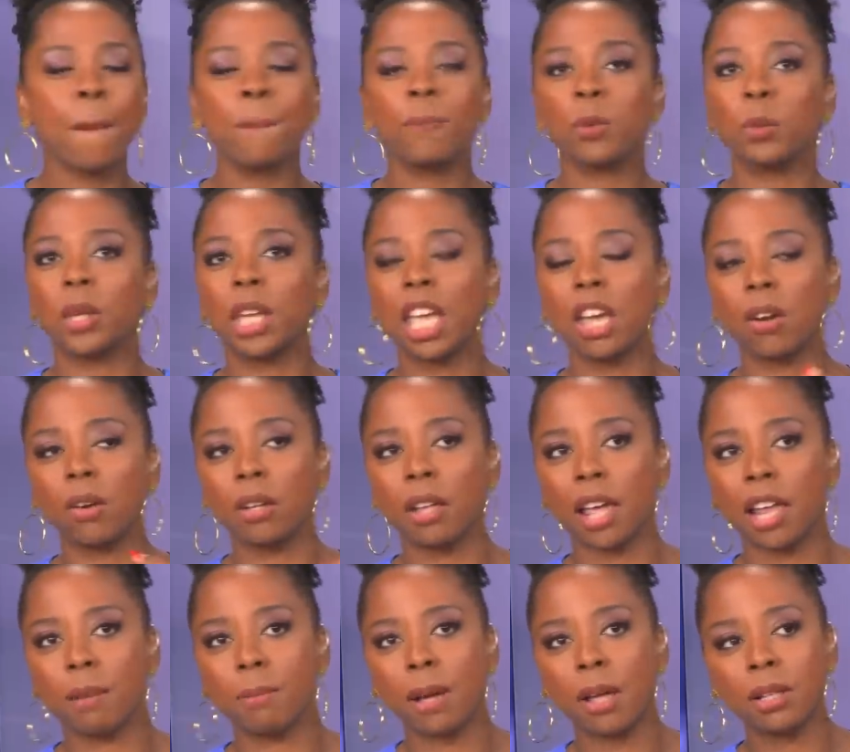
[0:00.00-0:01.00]
we care a
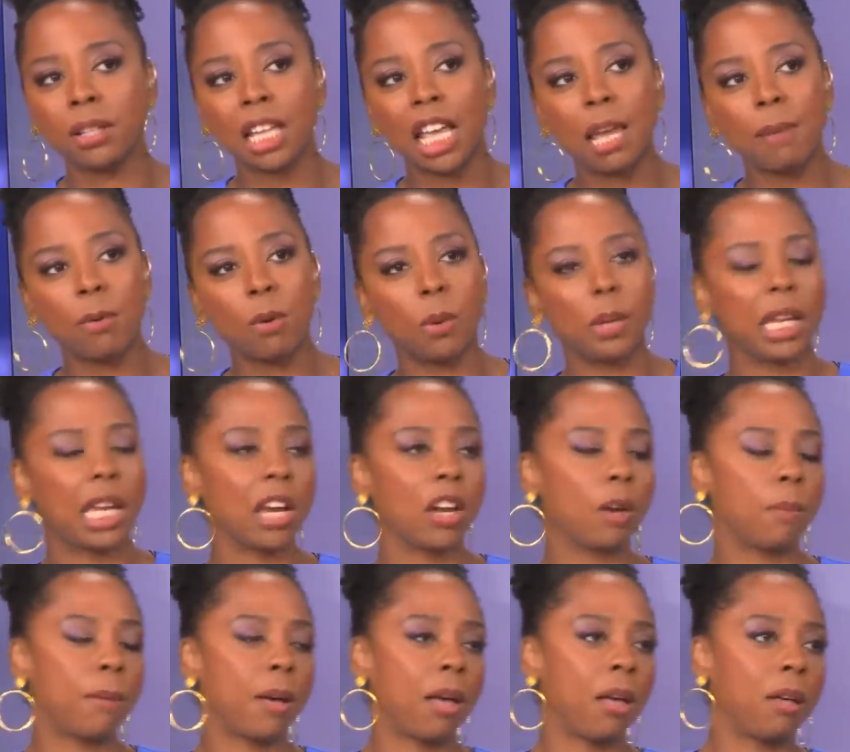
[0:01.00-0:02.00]
lot about labor, we care
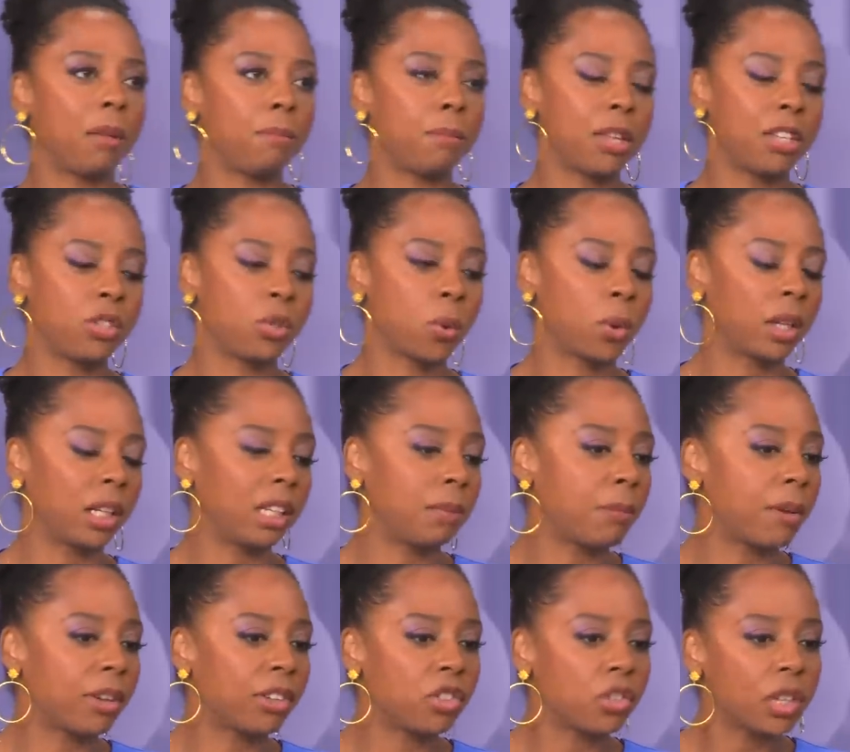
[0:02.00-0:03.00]
about historically
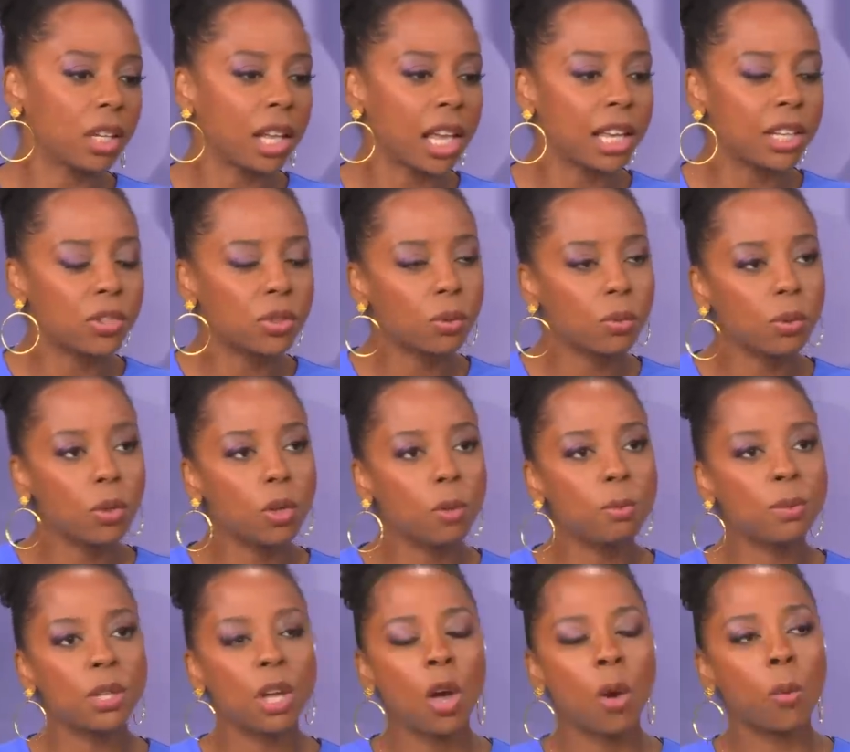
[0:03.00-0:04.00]
marginalized
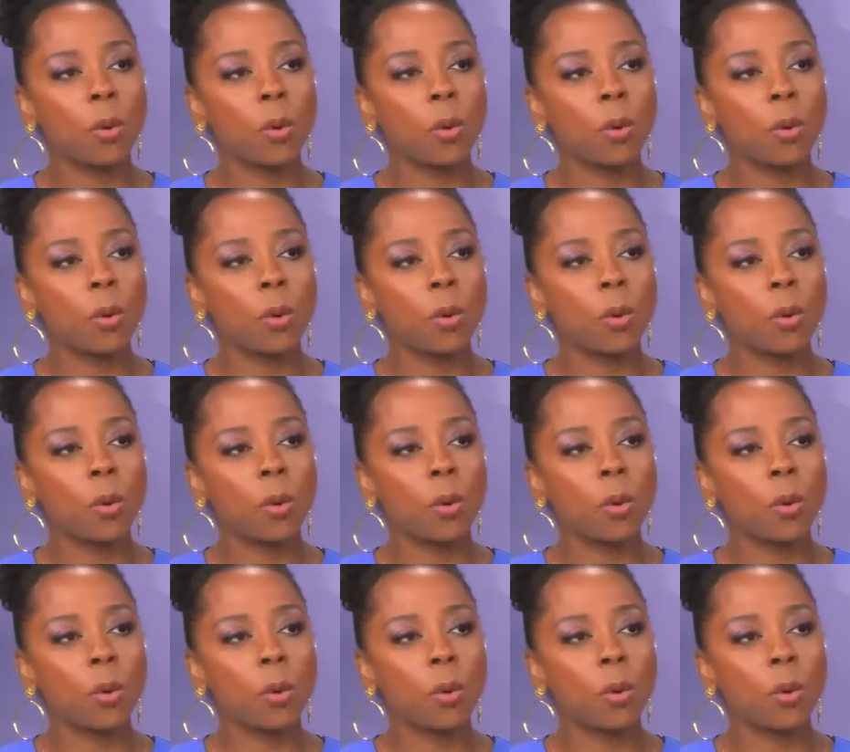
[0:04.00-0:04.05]
groups,